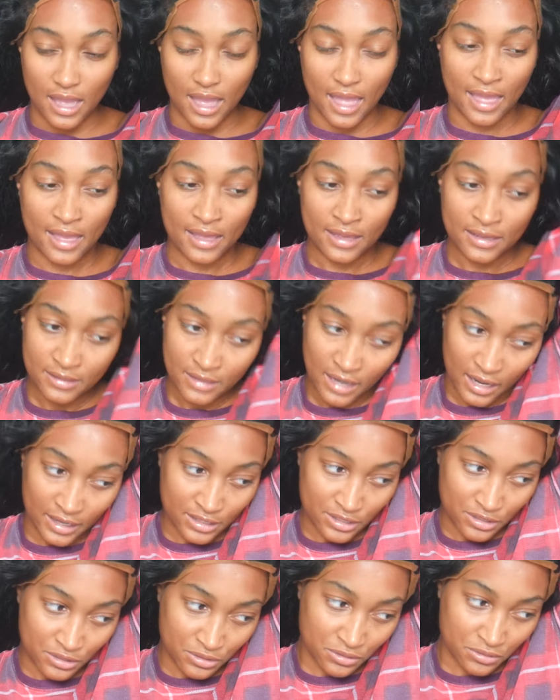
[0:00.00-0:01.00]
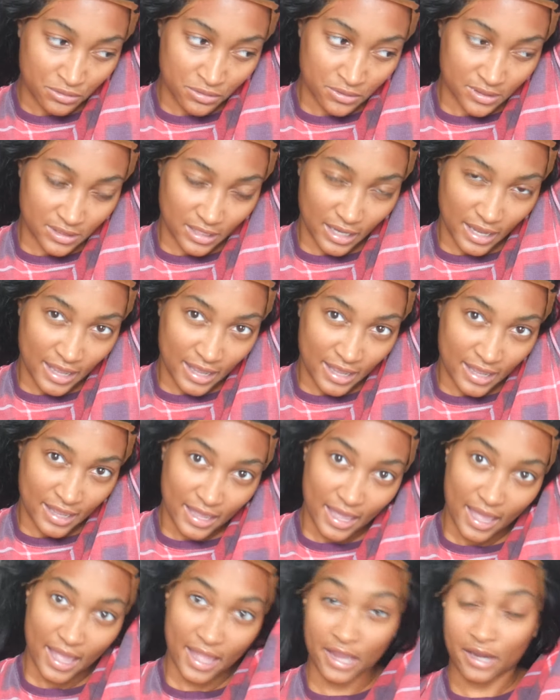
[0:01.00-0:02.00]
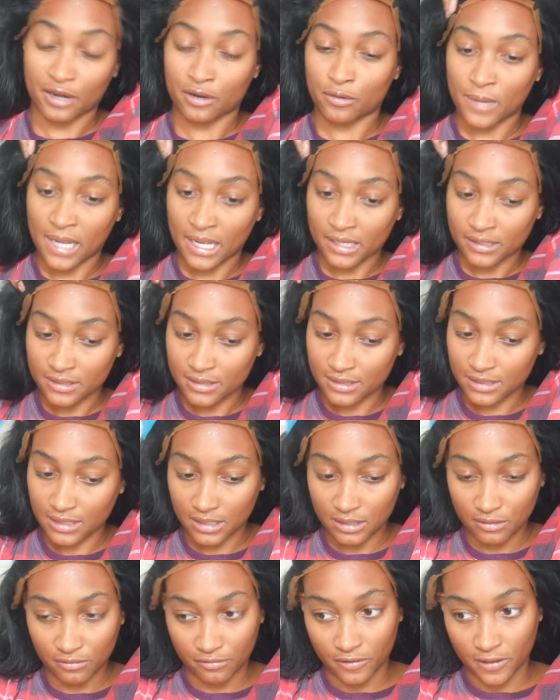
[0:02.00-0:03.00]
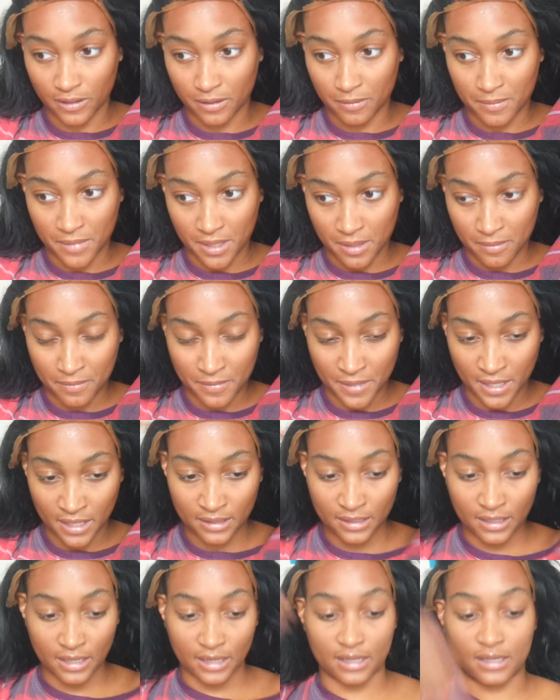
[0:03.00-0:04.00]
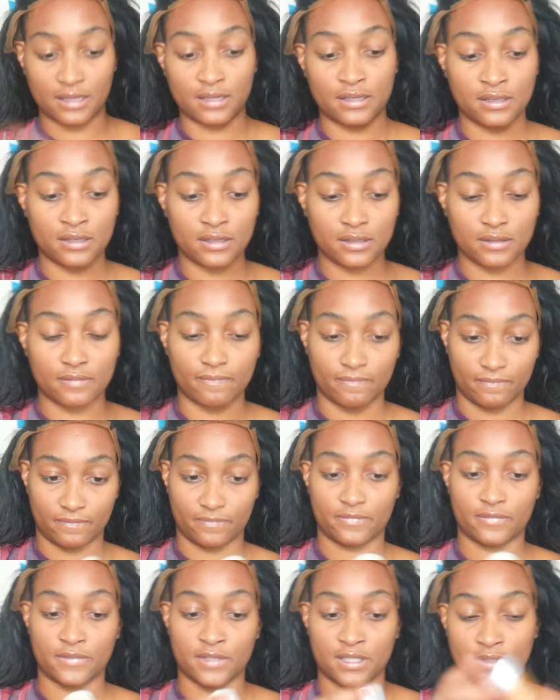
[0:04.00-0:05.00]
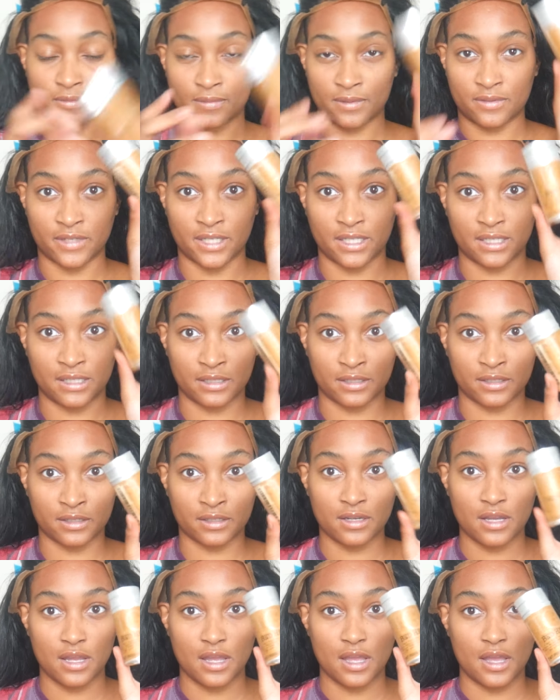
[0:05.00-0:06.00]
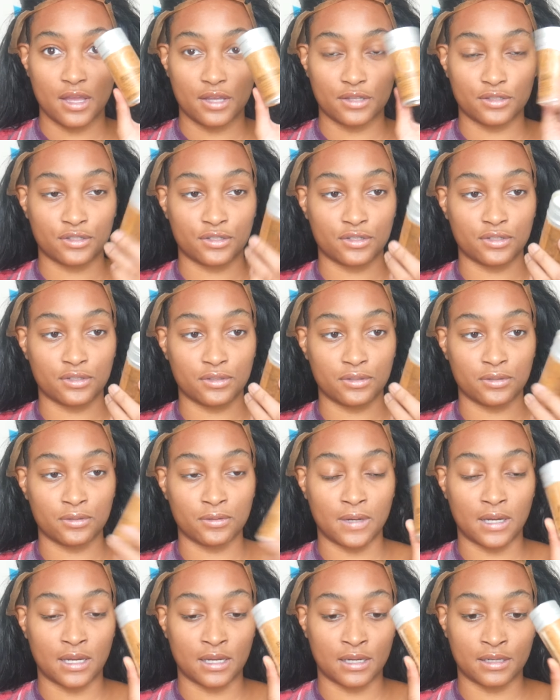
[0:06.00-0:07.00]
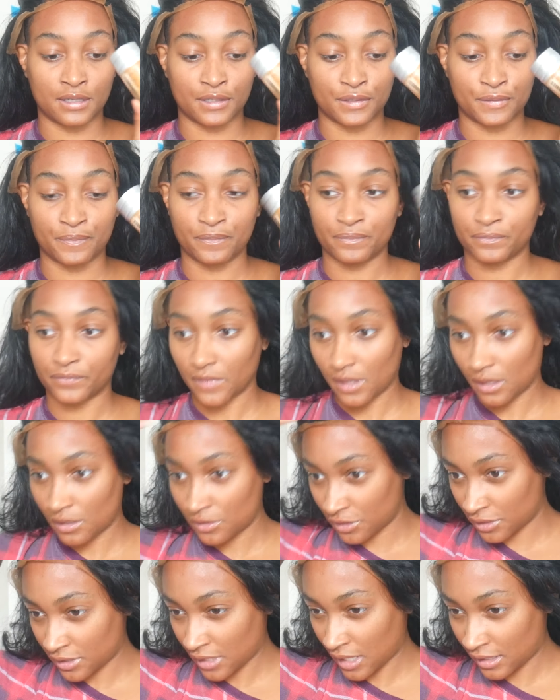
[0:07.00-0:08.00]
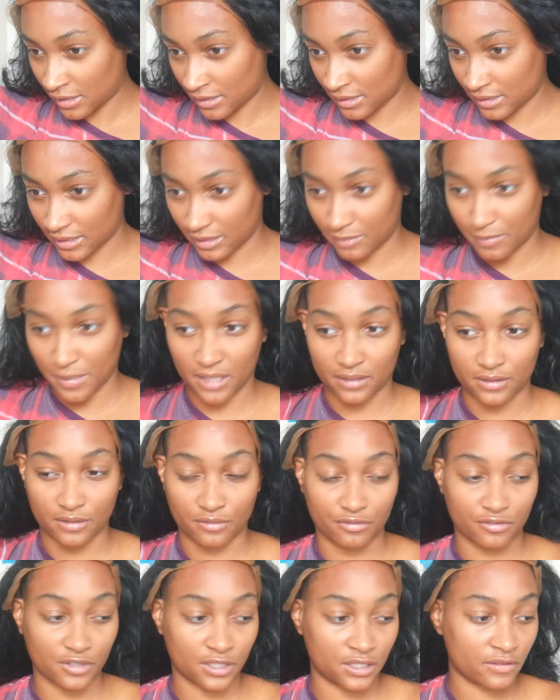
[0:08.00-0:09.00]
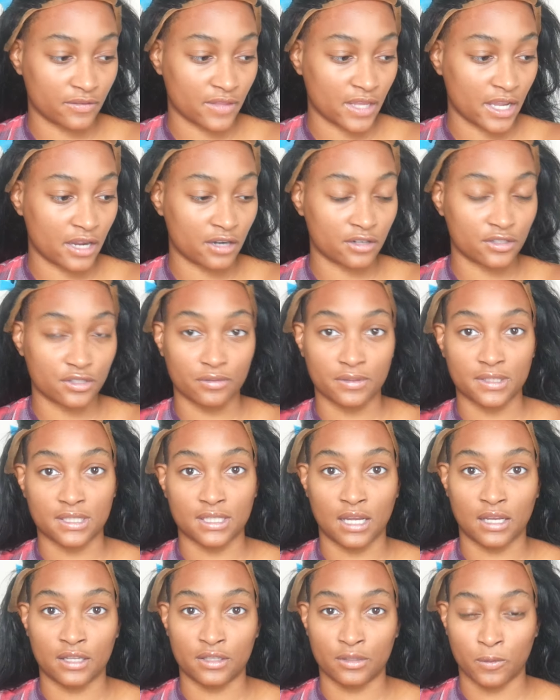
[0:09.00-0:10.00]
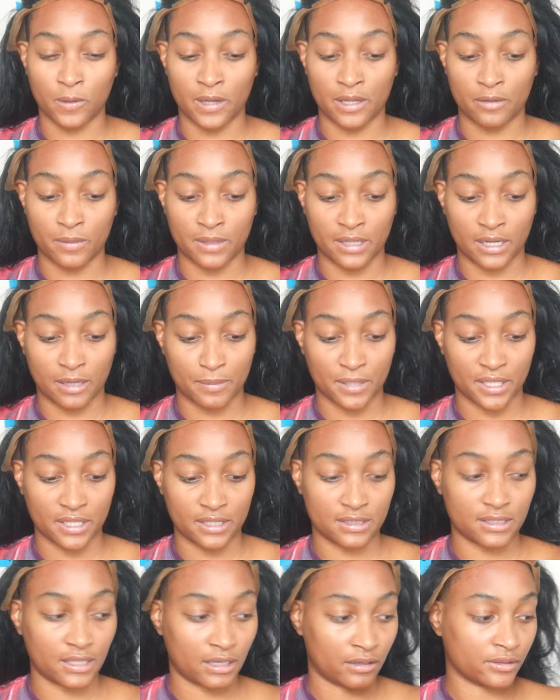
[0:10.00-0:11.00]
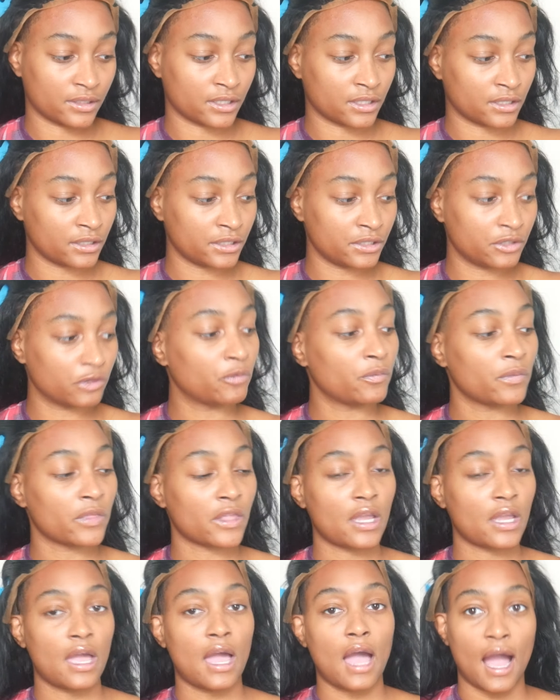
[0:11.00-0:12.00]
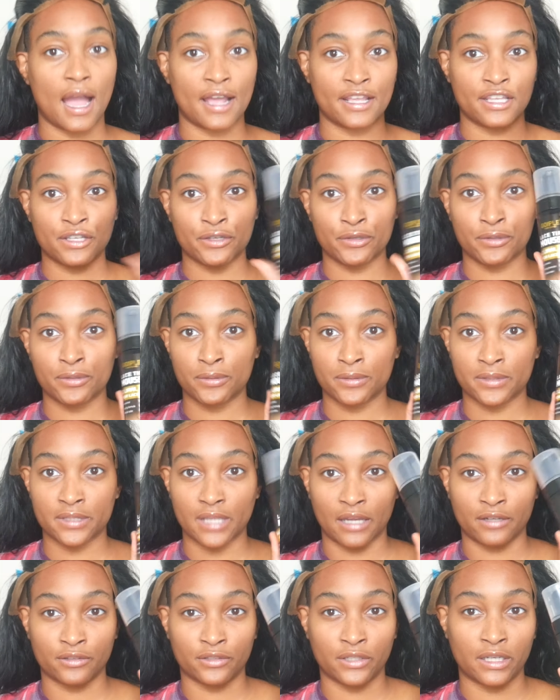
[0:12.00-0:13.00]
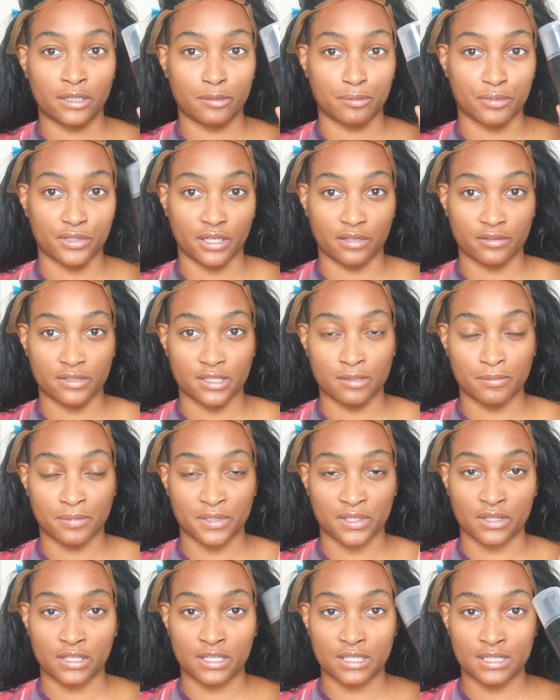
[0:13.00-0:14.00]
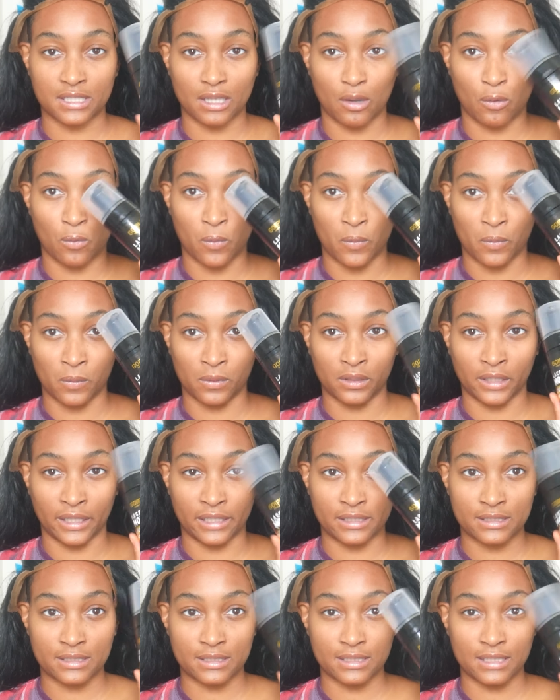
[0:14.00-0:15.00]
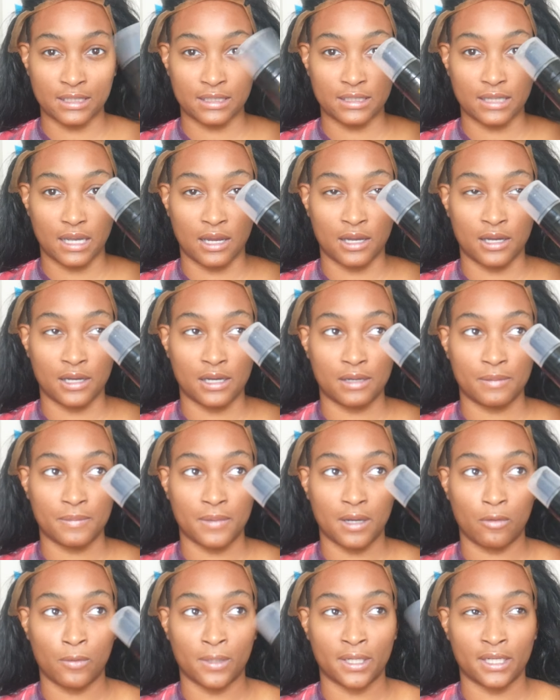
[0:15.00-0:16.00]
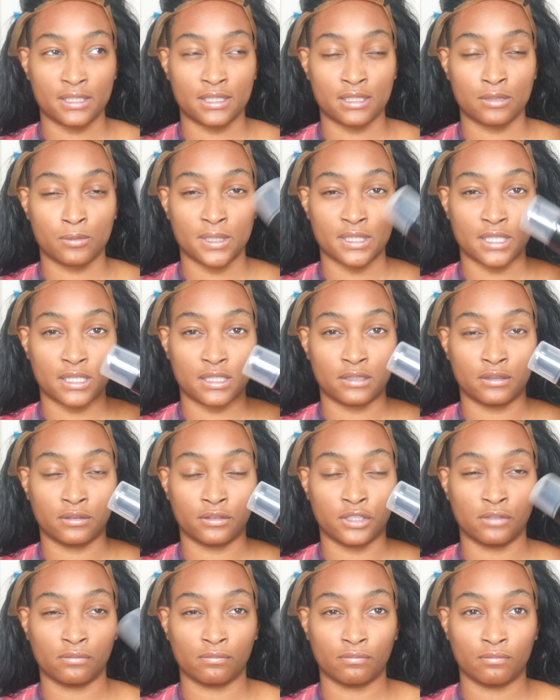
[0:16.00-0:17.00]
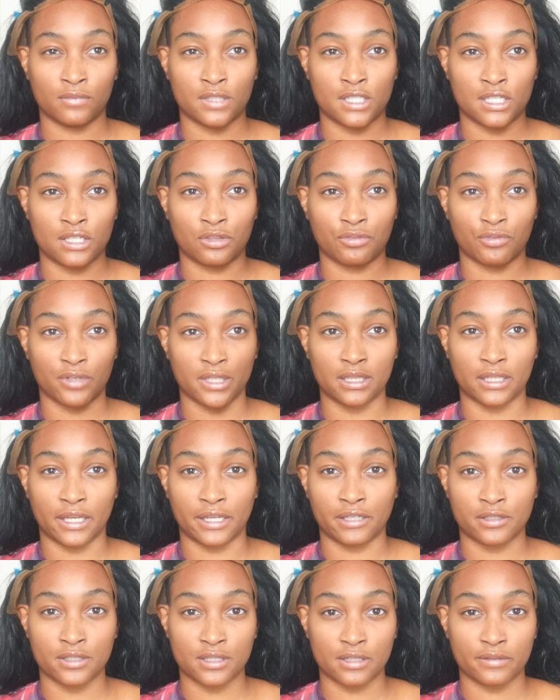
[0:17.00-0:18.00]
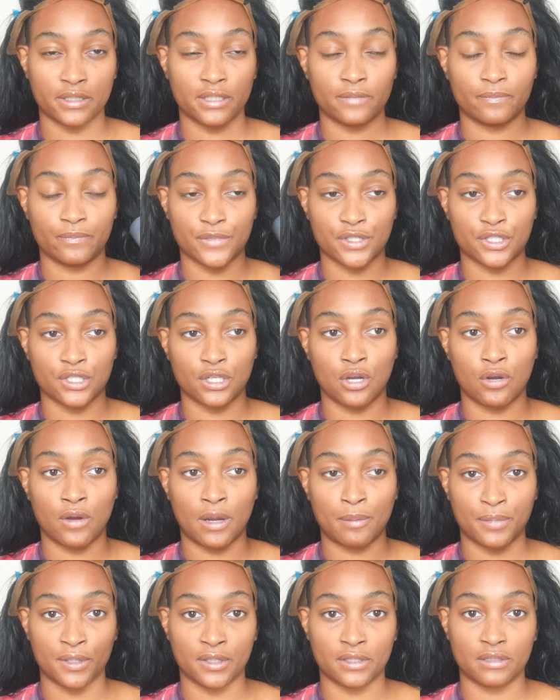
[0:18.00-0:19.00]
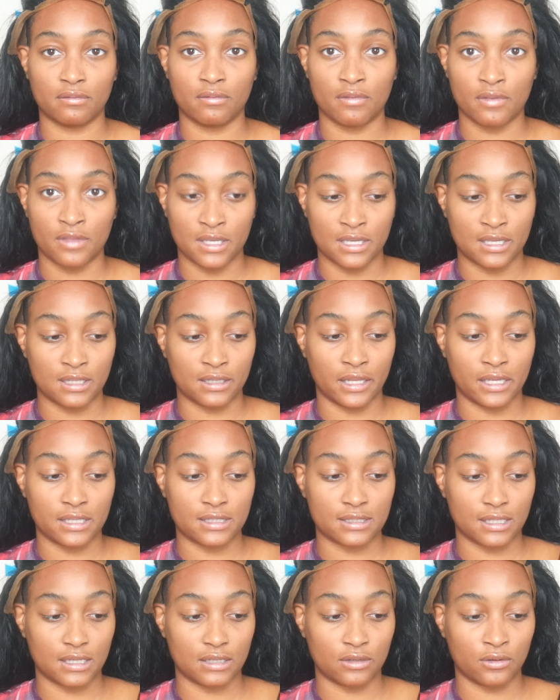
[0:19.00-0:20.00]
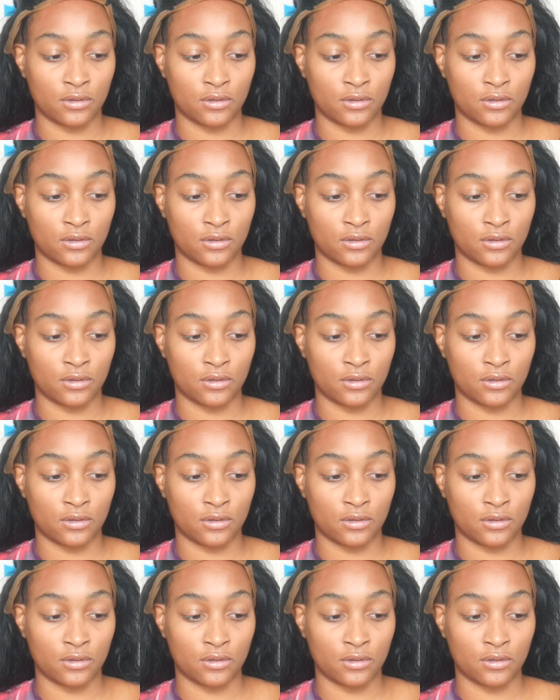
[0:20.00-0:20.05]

and I use a hair wax stick from Bedhead, this one right here, to um, just kind of slick back the front of the hair so it's not in the way when I place down the glue. I use, I don't know how to pronounce it, but this lace tint, um, what I did was I did three layers of it. So I put the lace tint